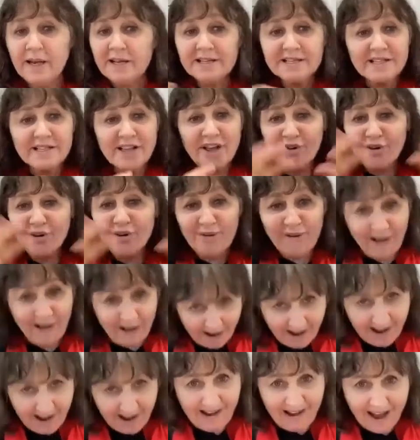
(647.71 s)
So
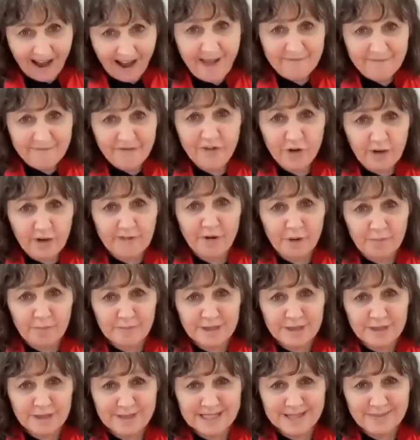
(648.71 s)
I'm full of
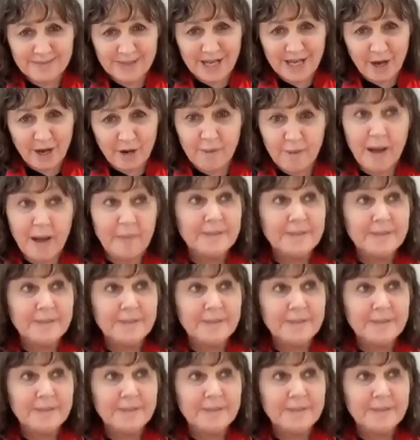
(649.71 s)
optimism and hope.